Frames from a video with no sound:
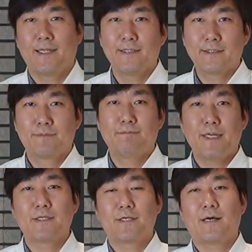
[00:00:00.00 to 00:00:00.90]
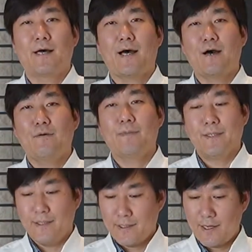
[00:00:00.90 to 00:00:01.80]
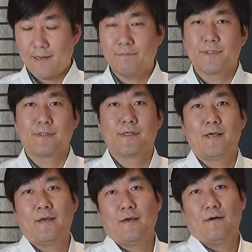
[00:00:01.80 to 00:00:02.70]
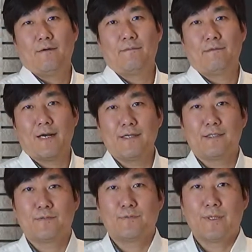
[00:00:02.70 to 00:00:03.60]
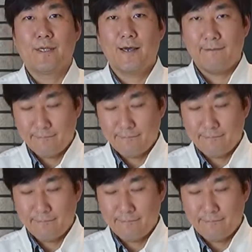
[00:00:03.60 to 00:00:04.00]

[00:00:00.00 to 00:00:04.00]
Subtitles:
Let's measure how many cups of rice we have